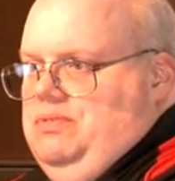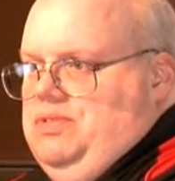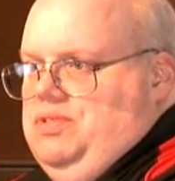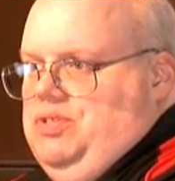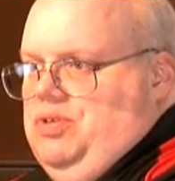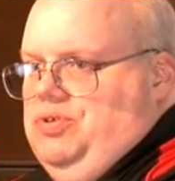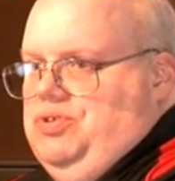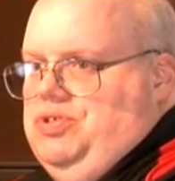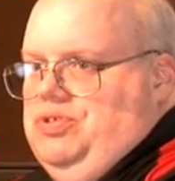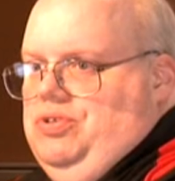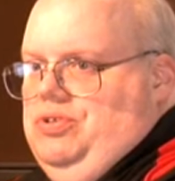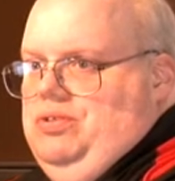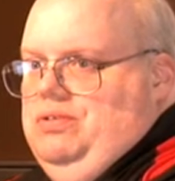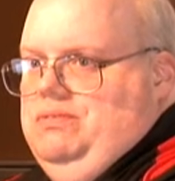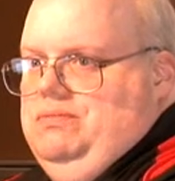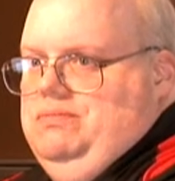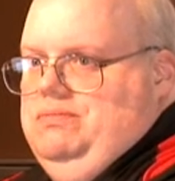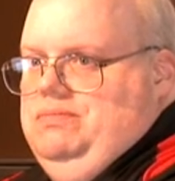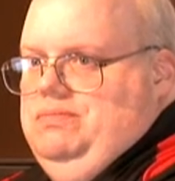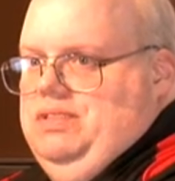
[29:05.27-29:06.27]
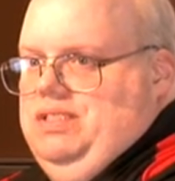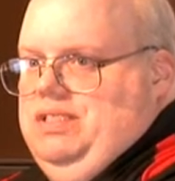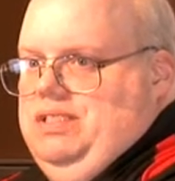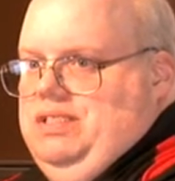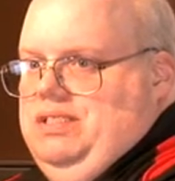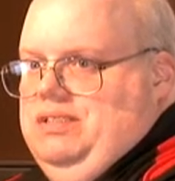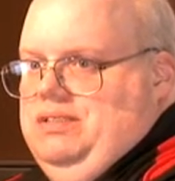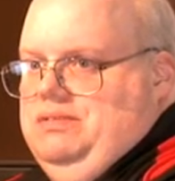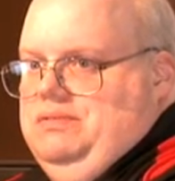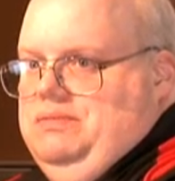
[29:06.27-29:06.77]
social
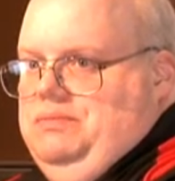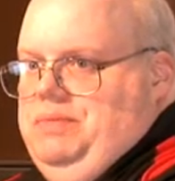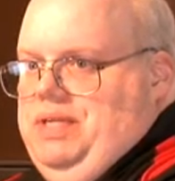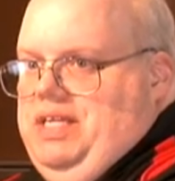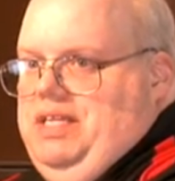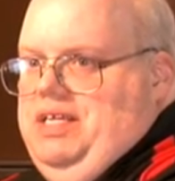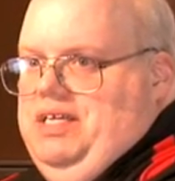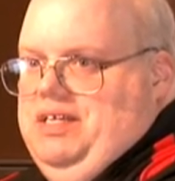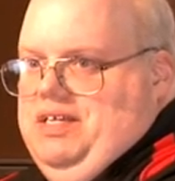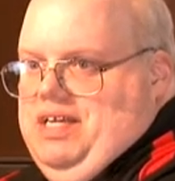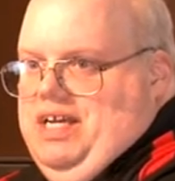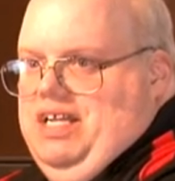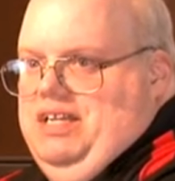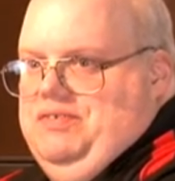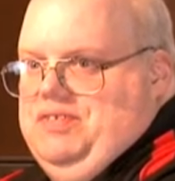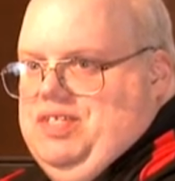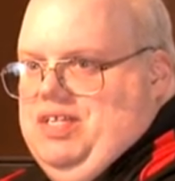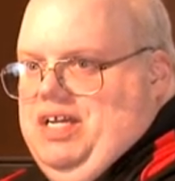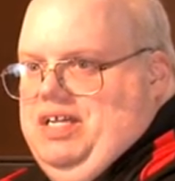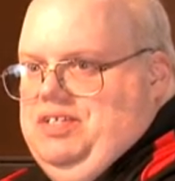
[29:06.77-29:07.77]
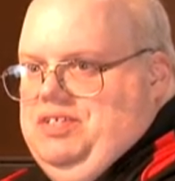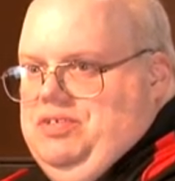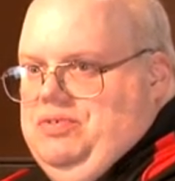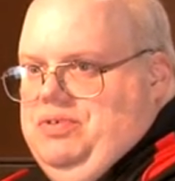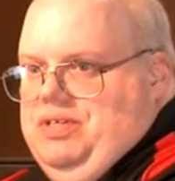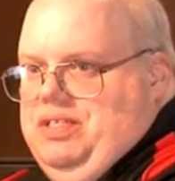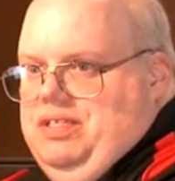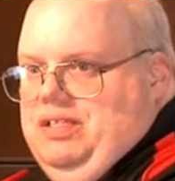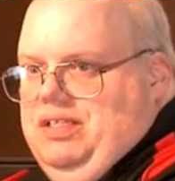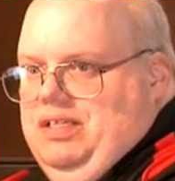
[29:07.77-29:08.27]
uh, media kind of side to
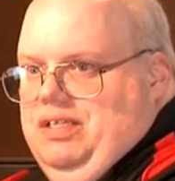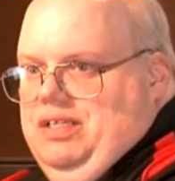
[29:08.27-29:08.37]
it,